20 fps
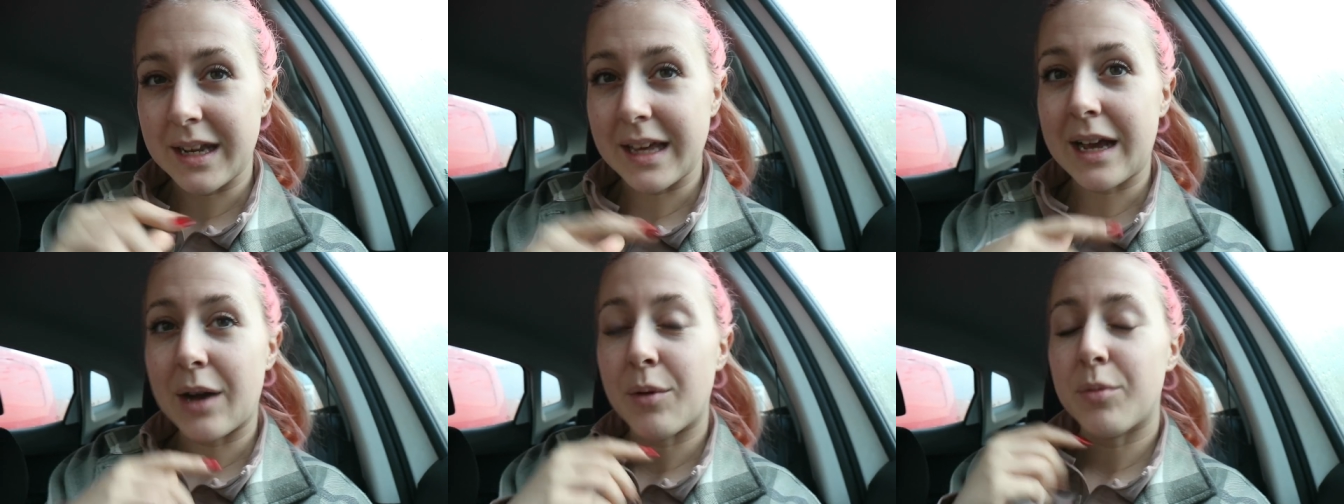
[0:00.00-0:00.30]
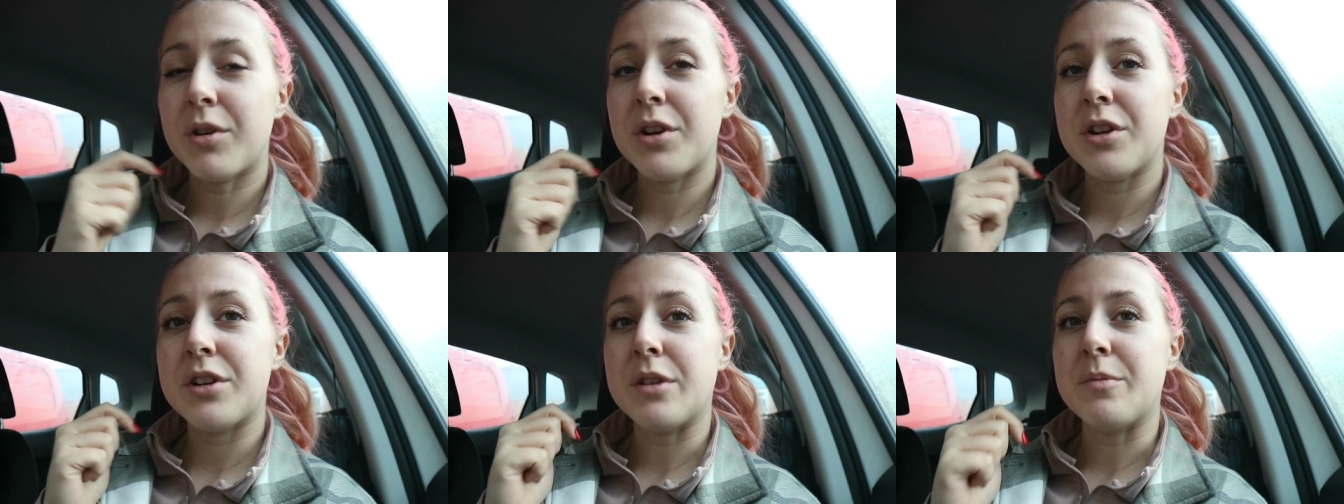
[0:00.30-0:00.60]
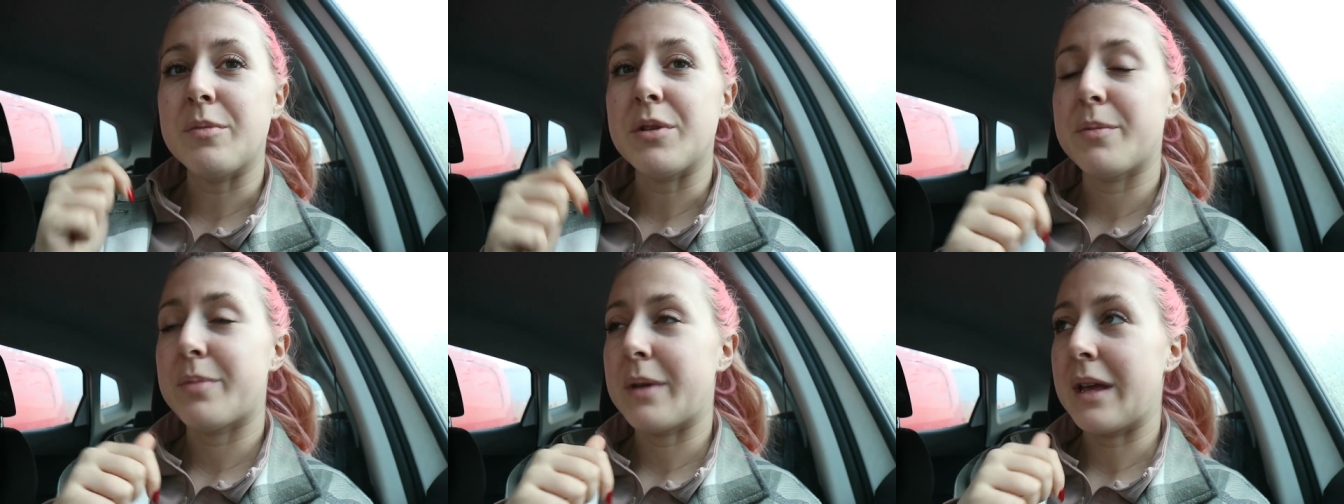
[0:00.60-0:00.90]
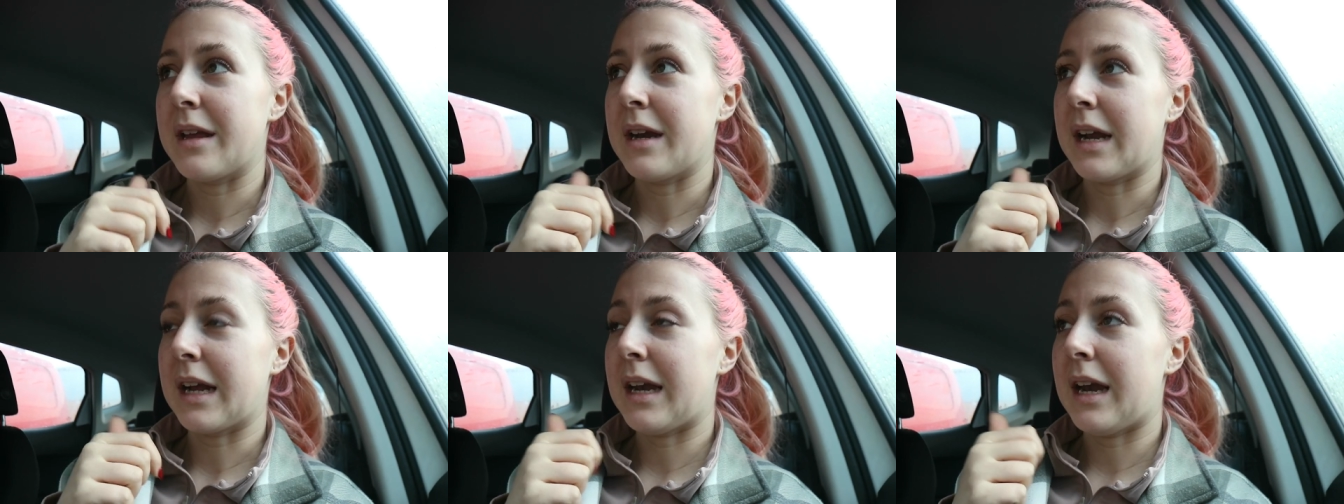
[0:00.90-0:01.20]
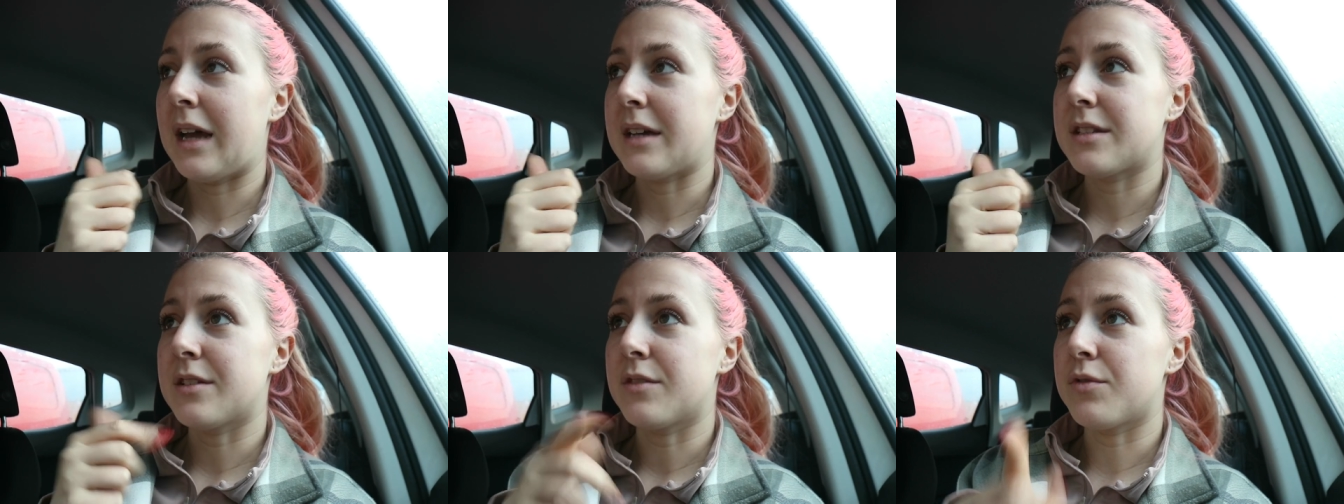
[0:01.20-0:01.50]
Like, I wanted him to be in a
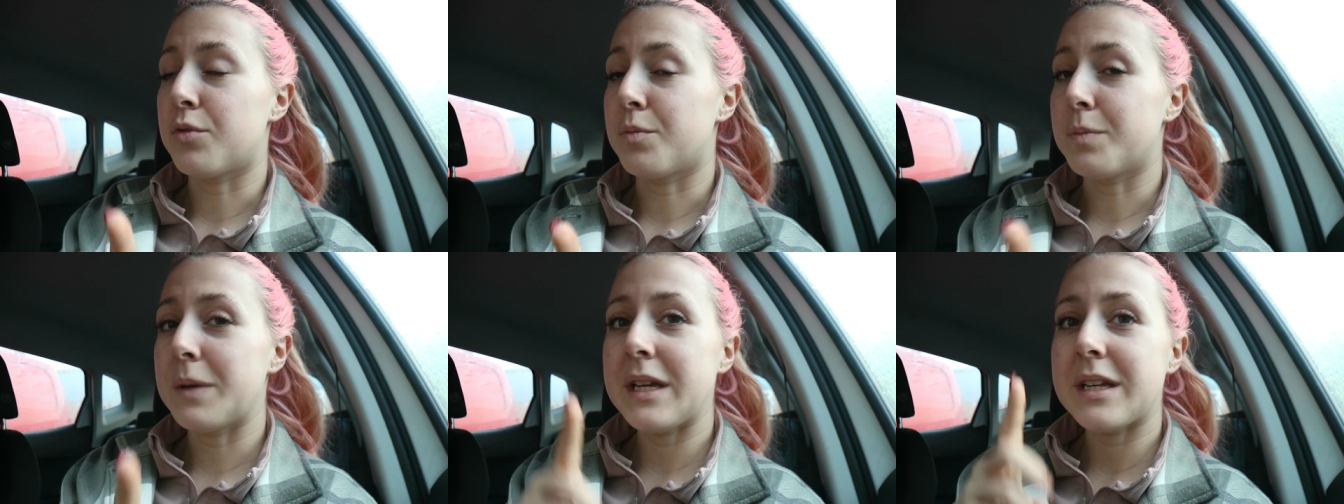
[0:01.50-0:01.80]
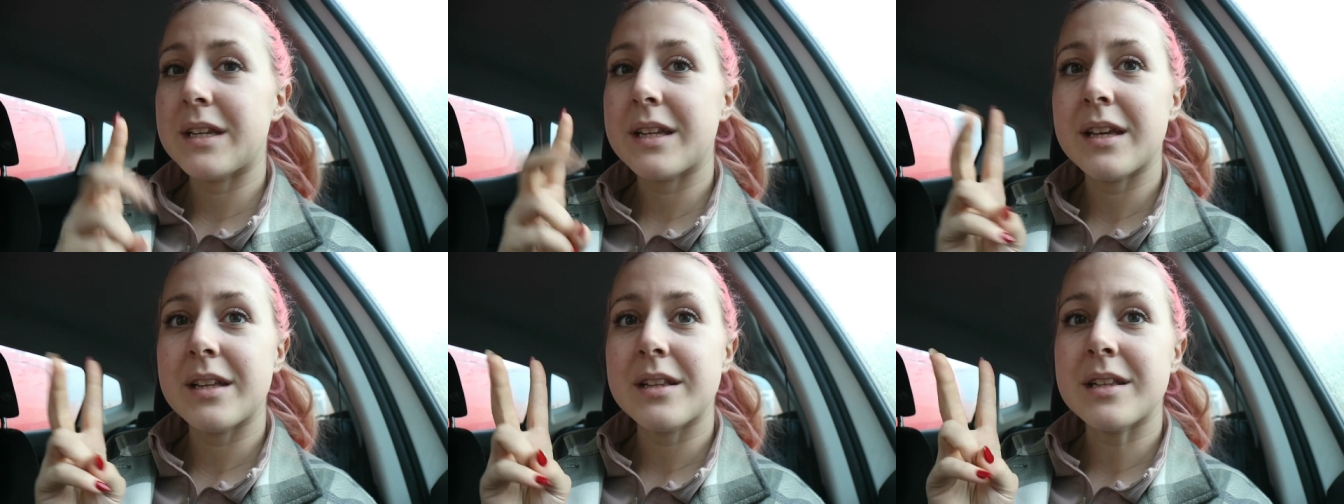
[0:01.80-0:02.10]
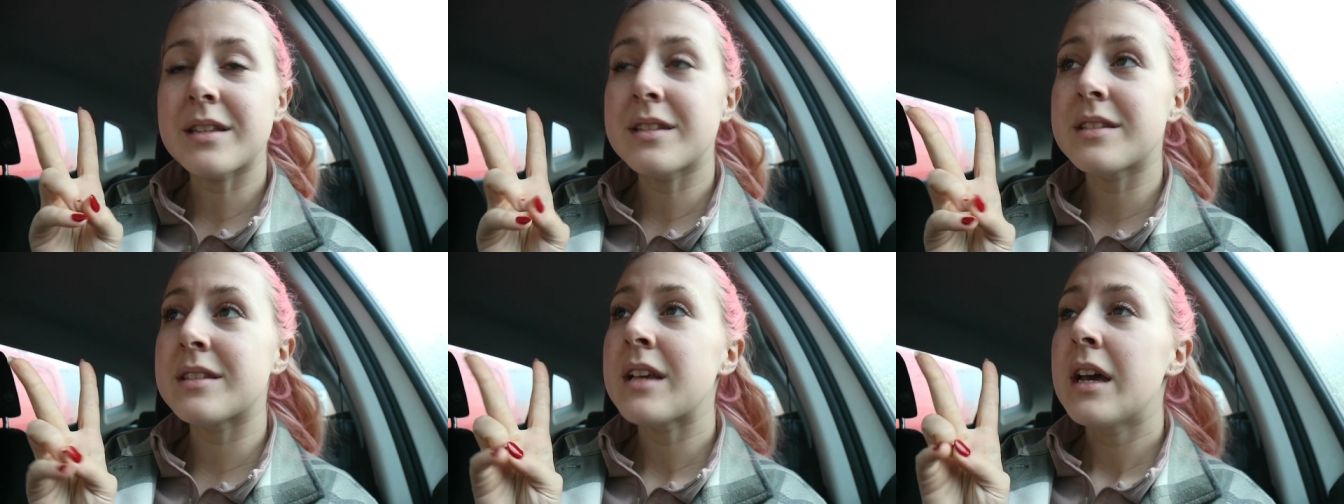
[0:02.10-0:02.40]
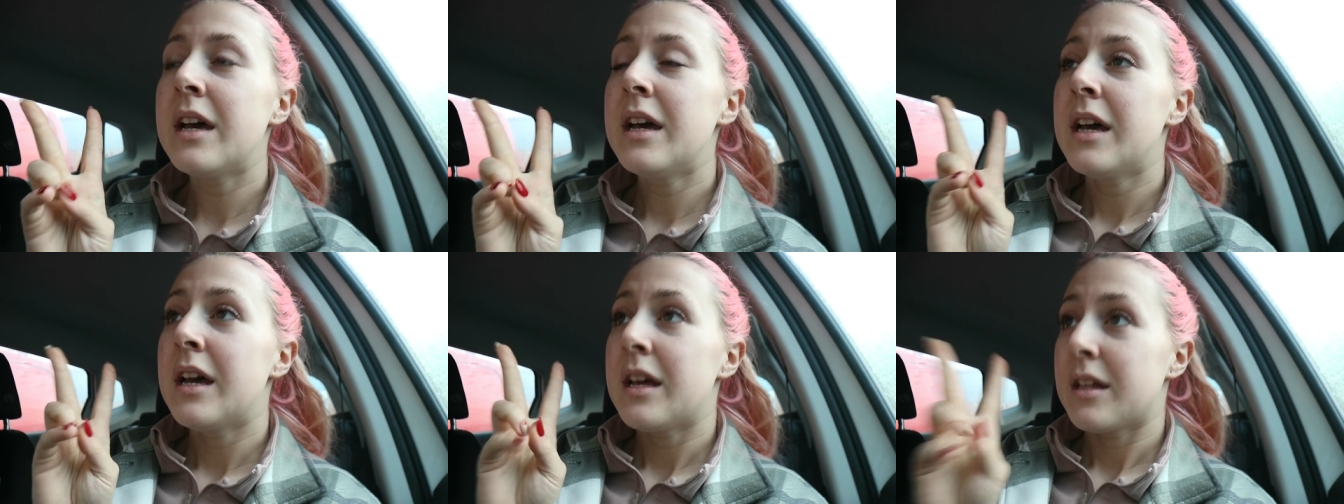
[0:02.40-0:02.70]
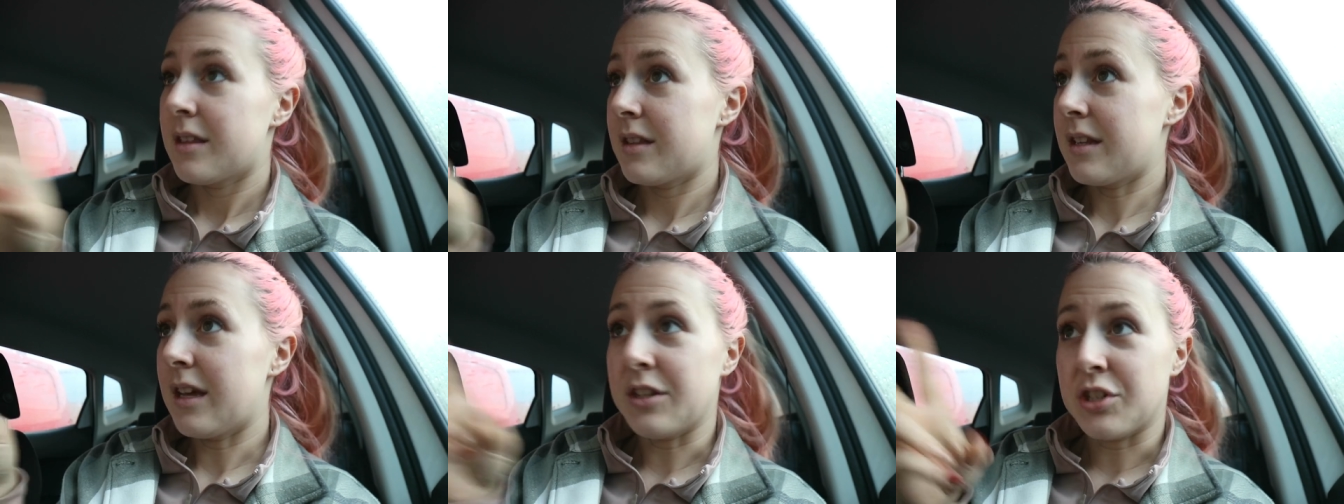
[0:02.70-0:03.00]
class of obedience,
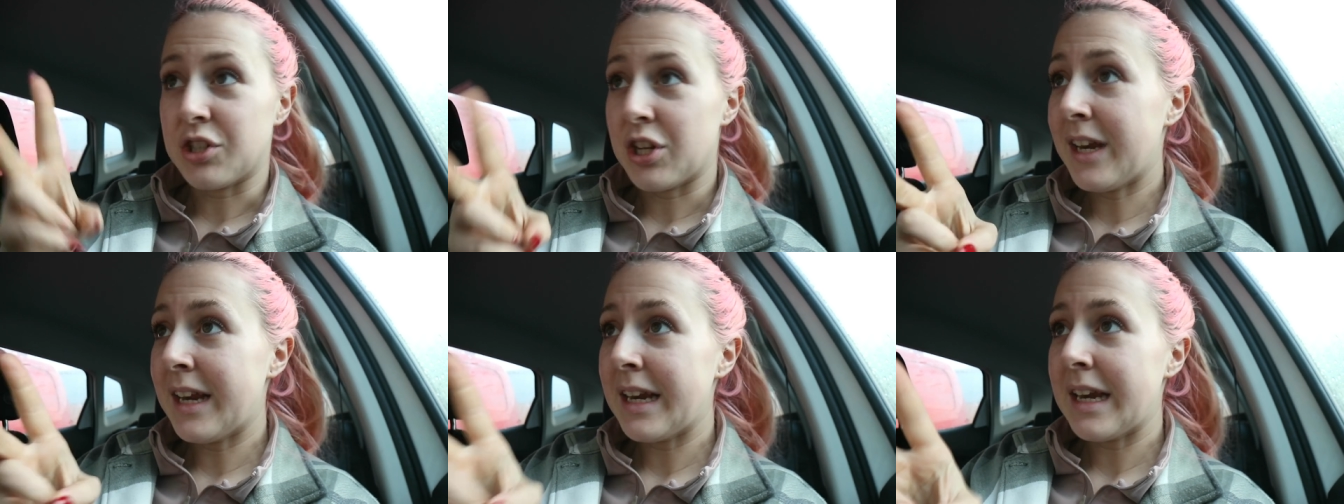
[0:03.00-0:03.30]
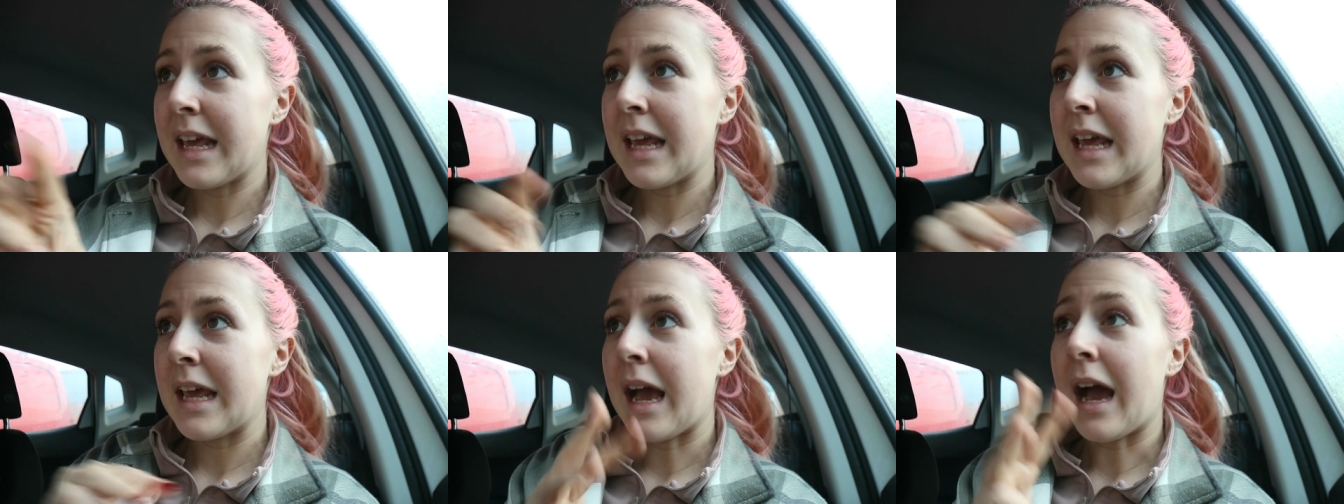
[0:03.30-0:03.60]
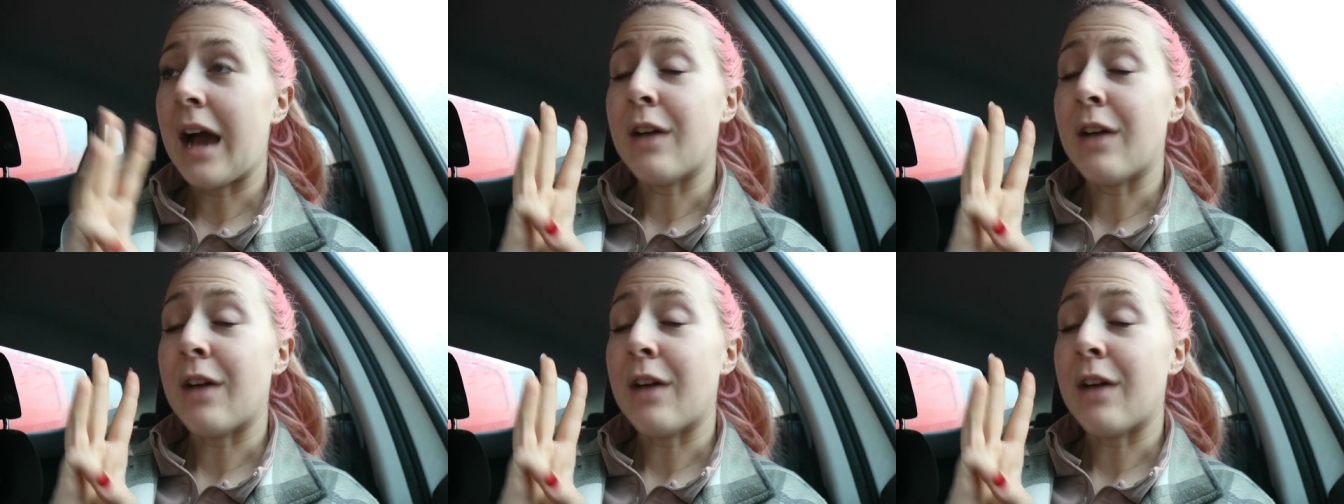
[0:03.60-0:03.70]
agility.